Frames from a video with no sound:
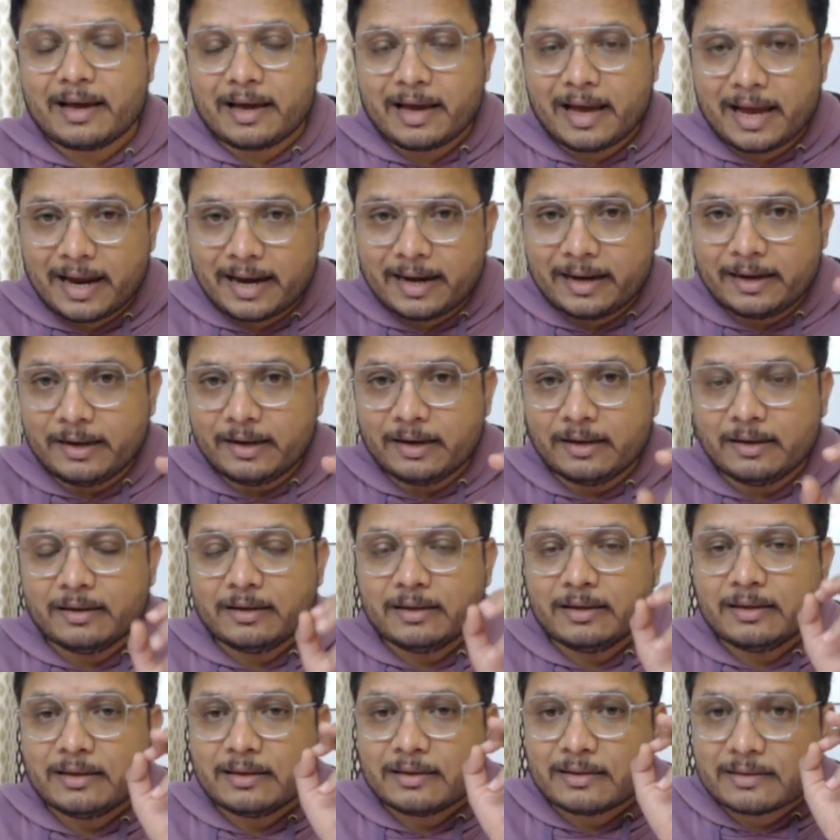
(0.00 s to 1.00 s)
And
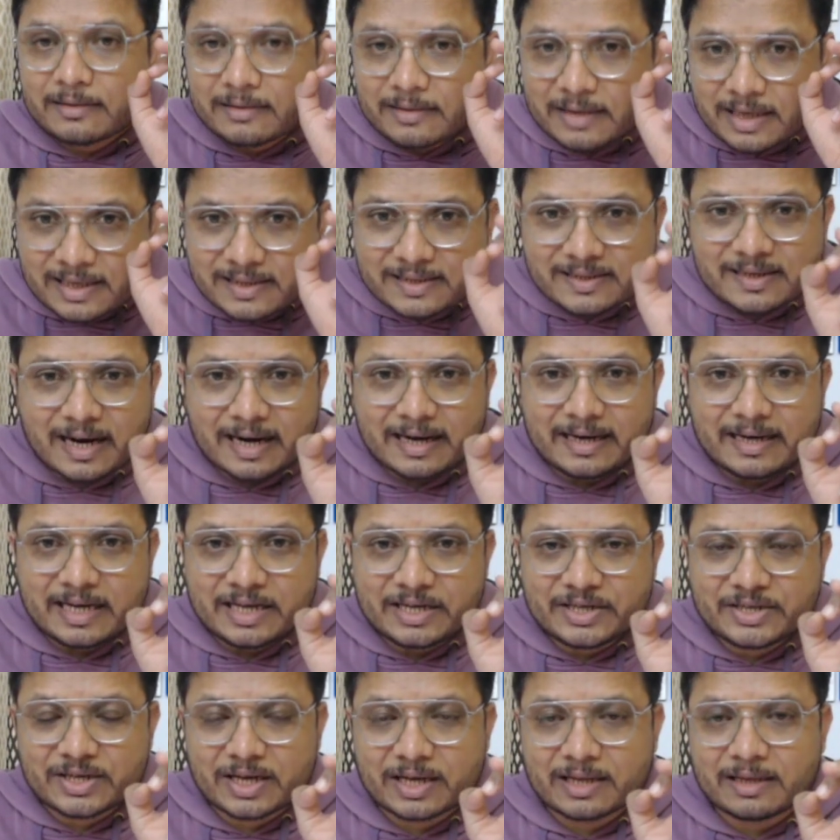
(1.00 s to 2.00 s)
this
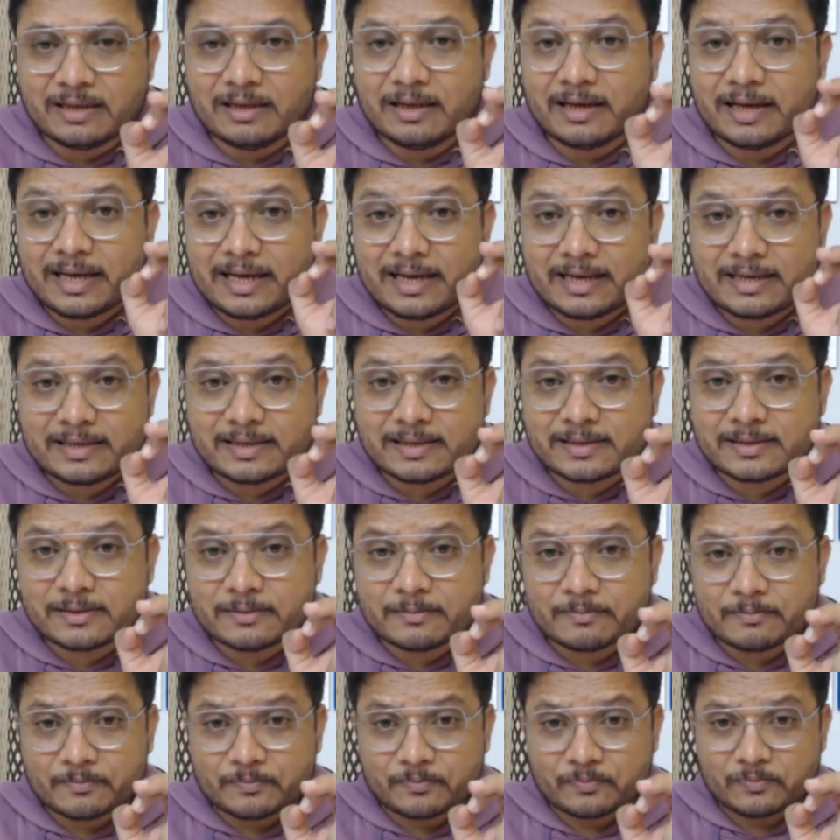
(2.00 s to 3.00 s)
condition is
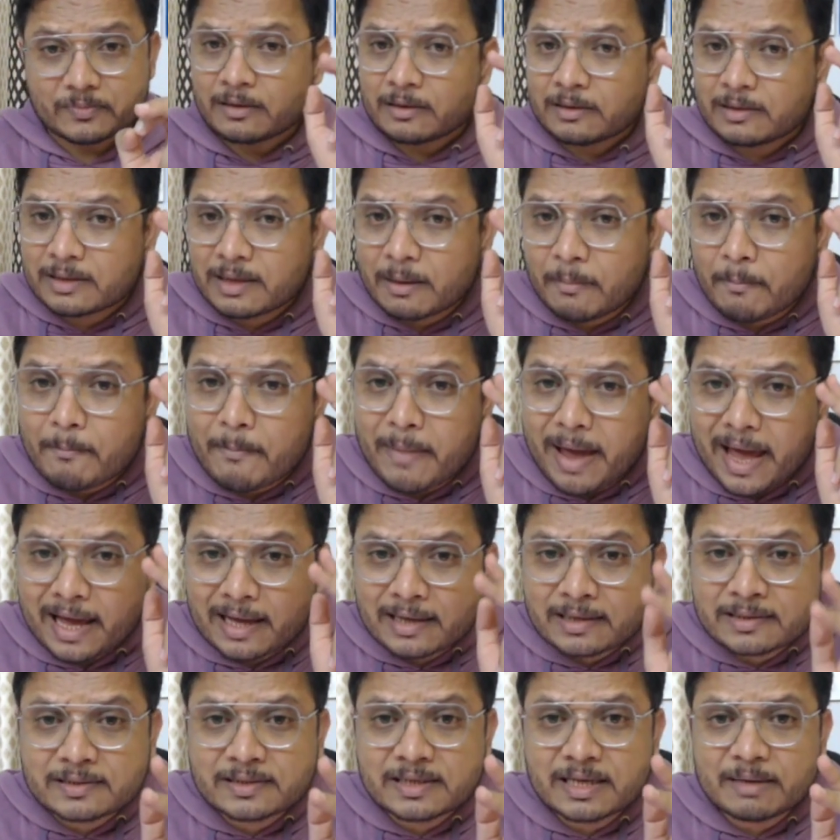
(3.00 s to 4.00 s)
the
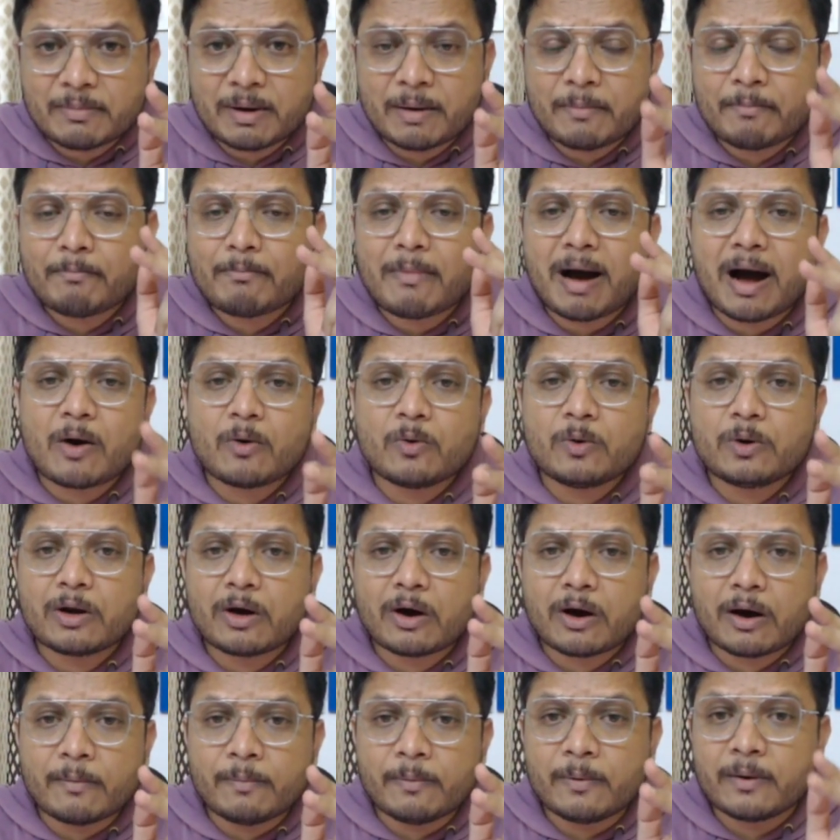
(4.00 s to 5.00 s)
maximum bound
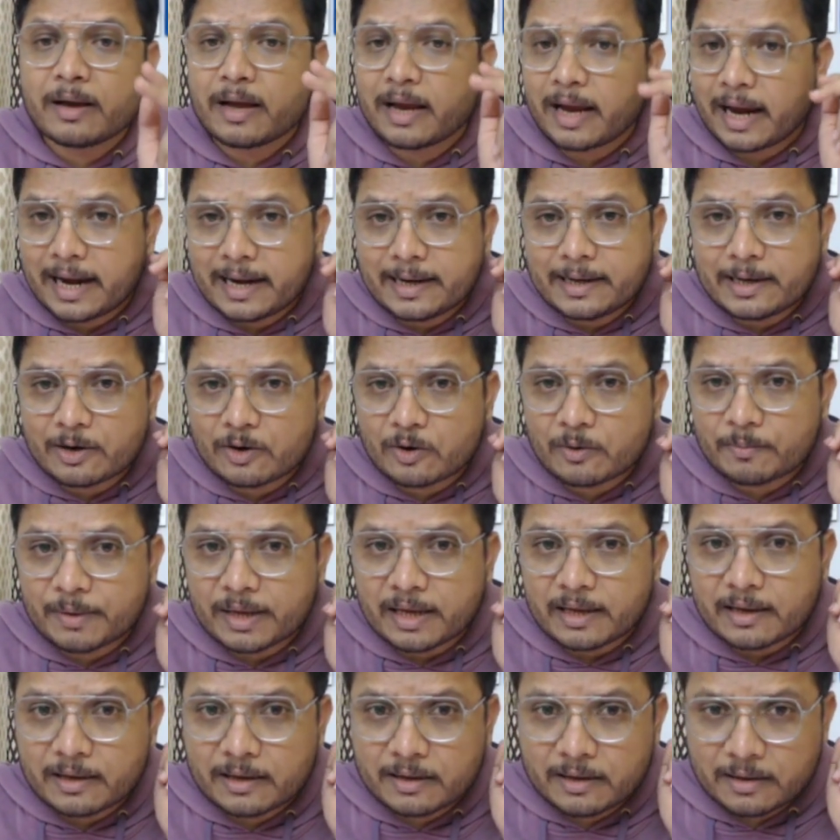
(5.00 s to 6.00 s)
of
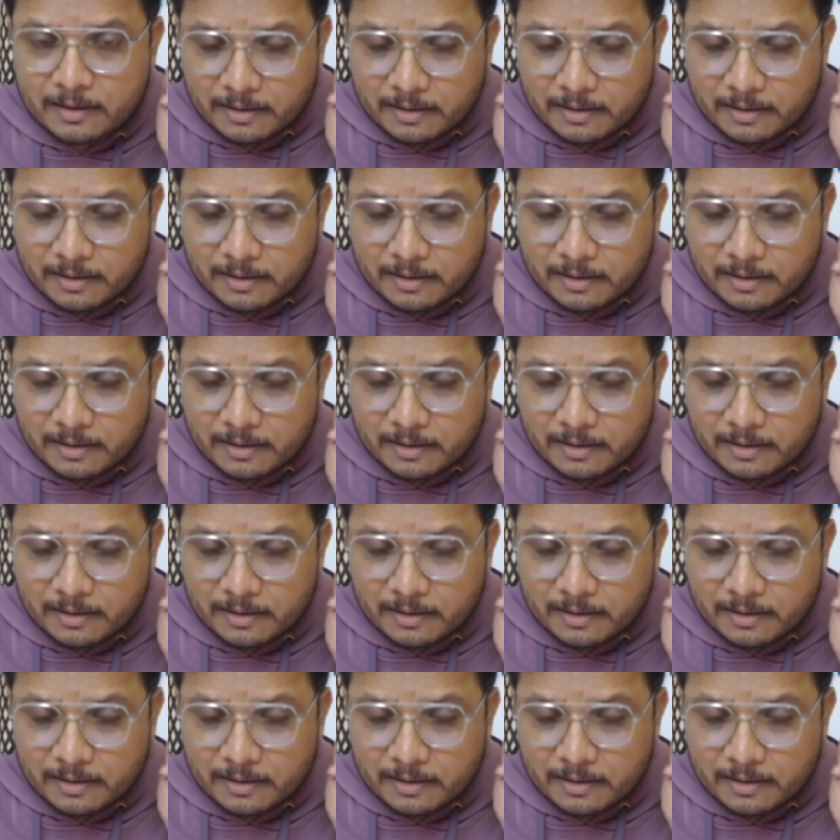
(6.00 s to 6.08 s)
entropy.